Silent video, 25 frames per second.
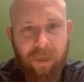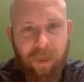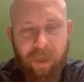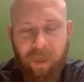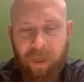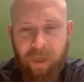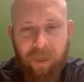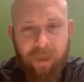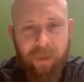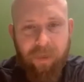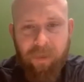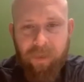
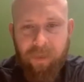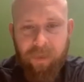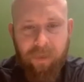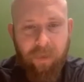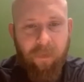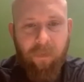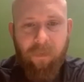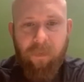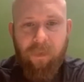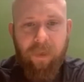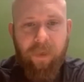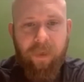And
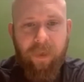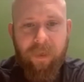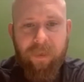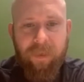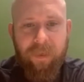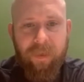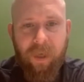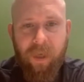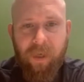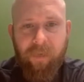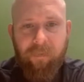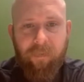literally
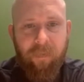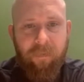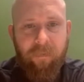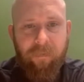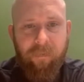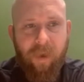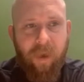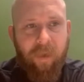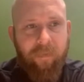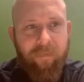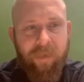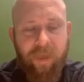inside of a
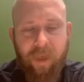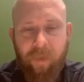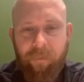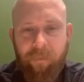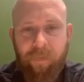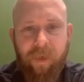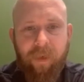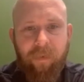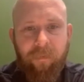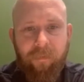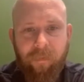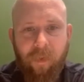5-10
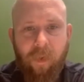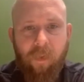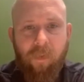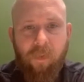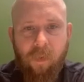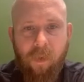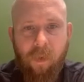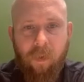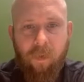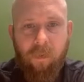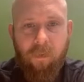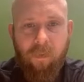minute phone
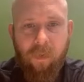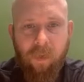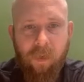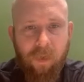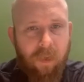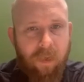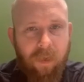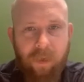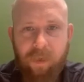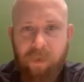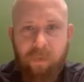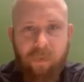call,
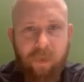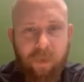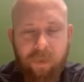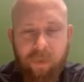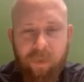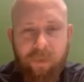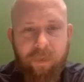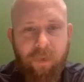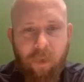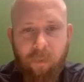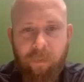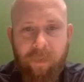you can
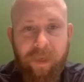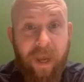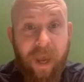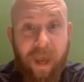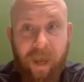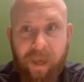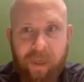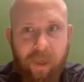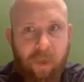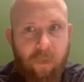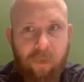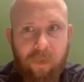determine
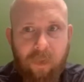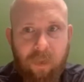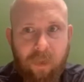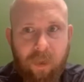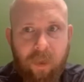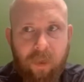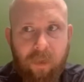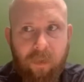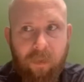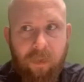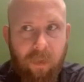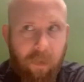
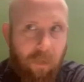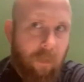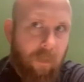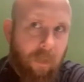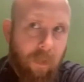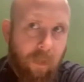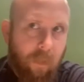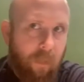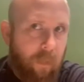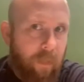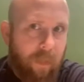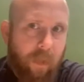accurately,
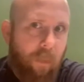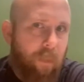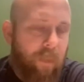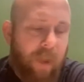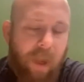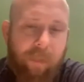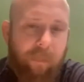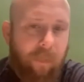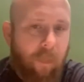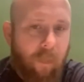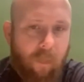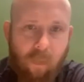literally with no
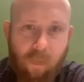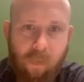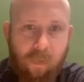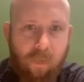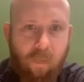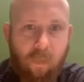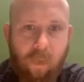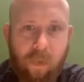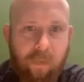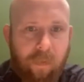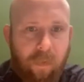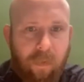paperwork,
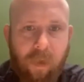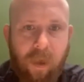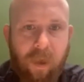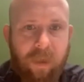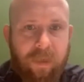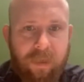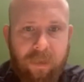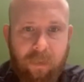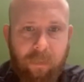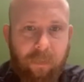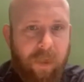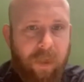whether or not
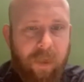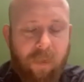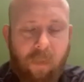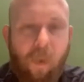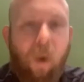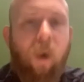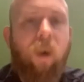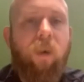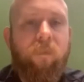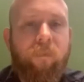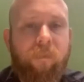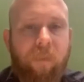somebody
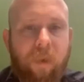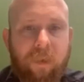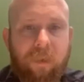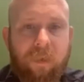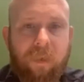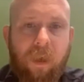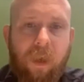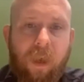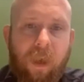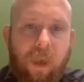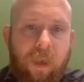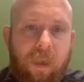qualifies.
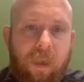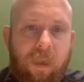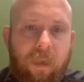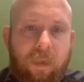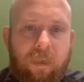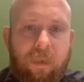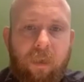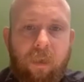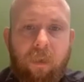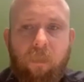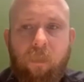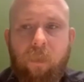
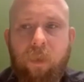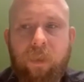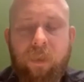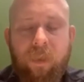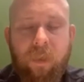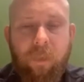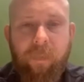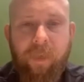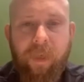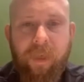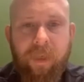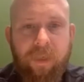So when
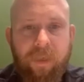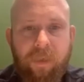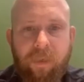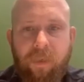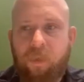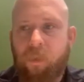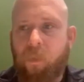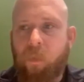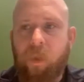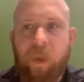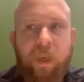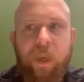somebody's
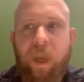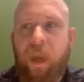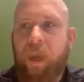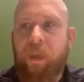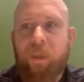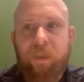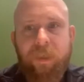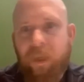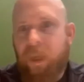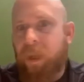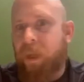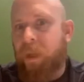3
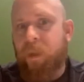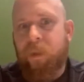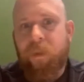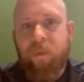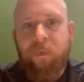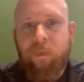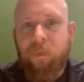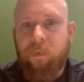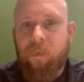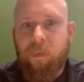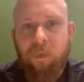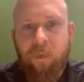days in,
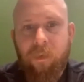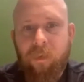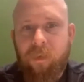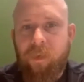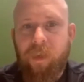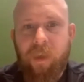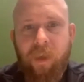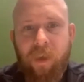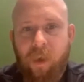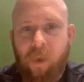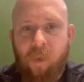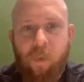
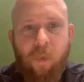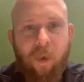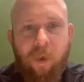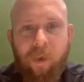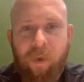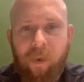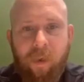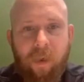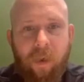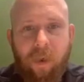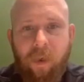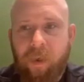you know,
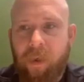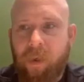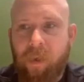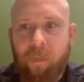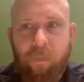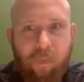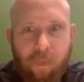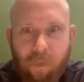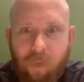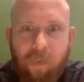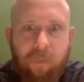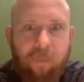on an
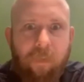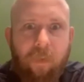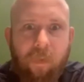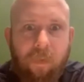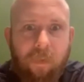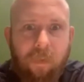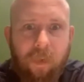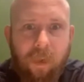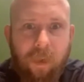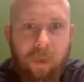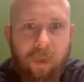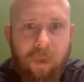
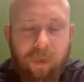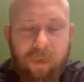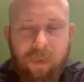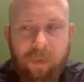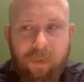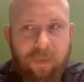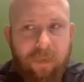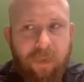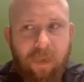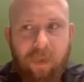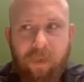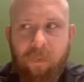approval,
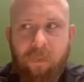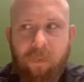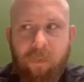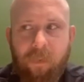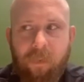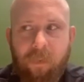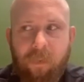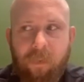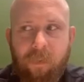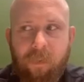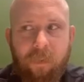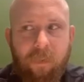it's like,
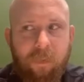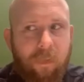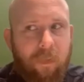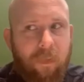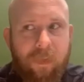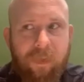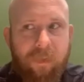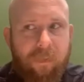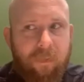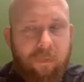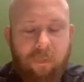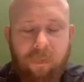well,
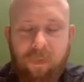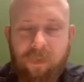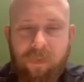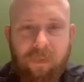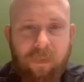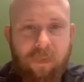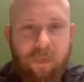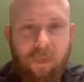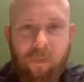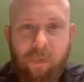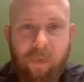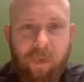
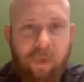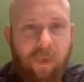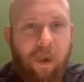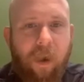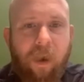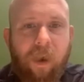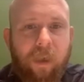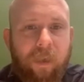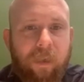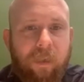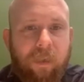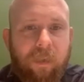what's going
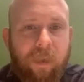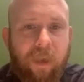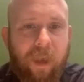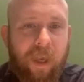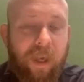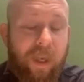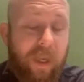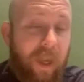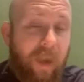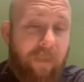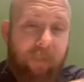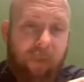on? And
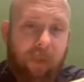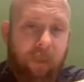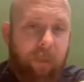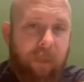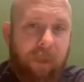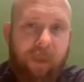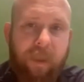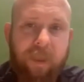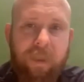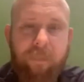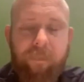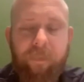inevitably
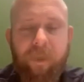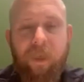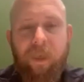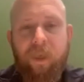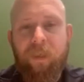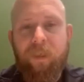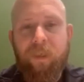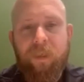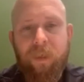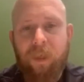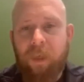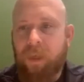it's
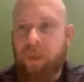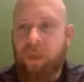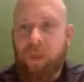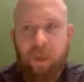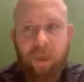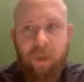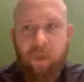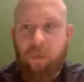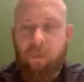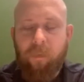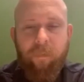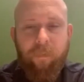because, you
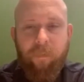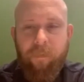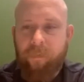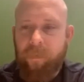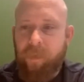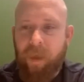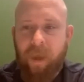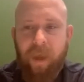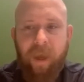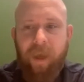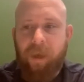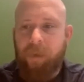know, they
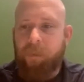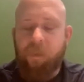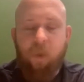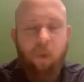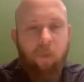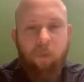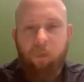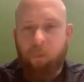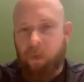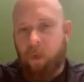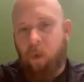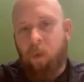had them go
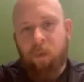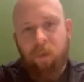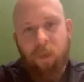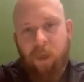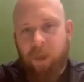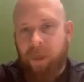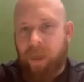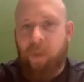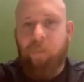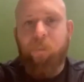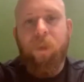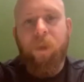to an online
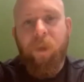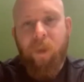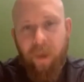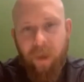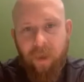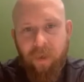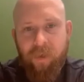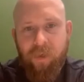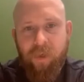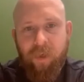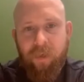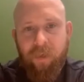
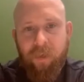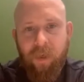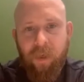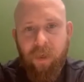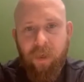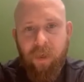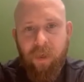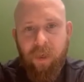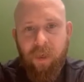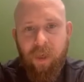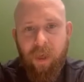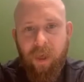application.
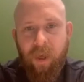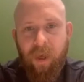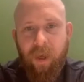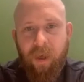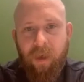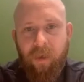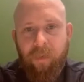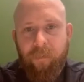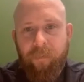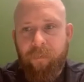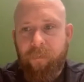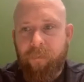
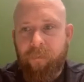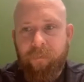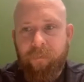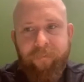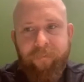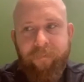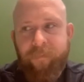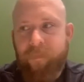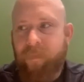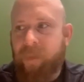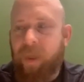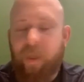Mm-hmm.
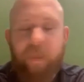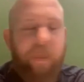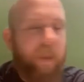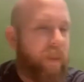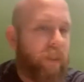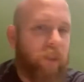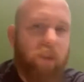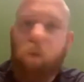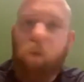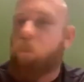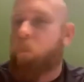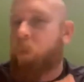Then they
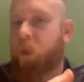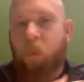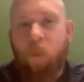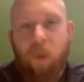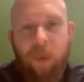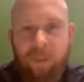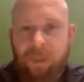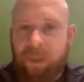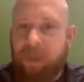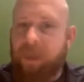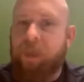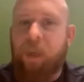start
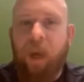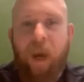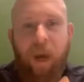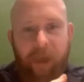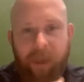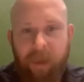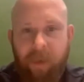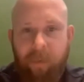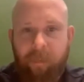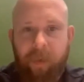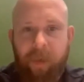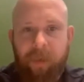requesting
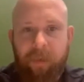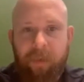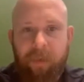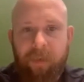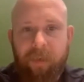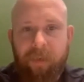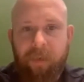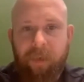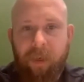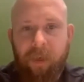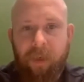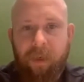
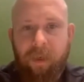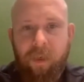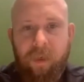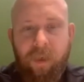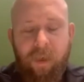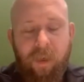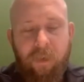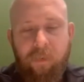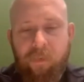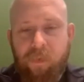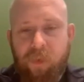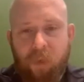documents,
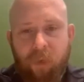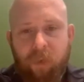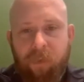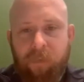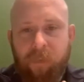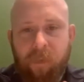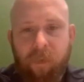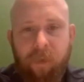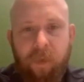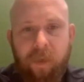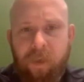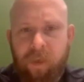you know,
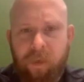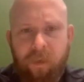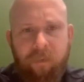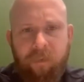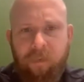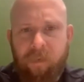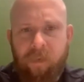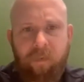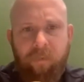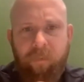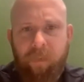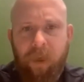truthfully, and
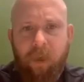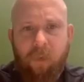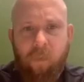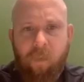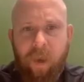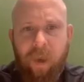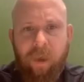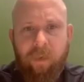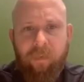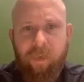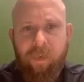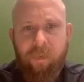you've been
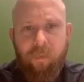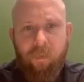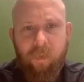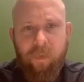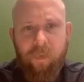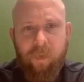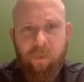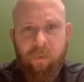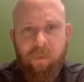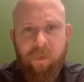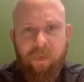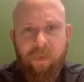around it
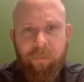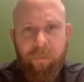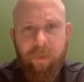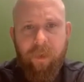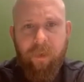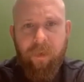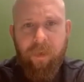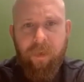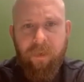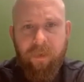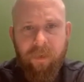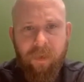with your
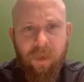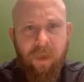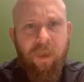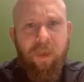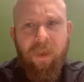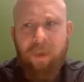experience.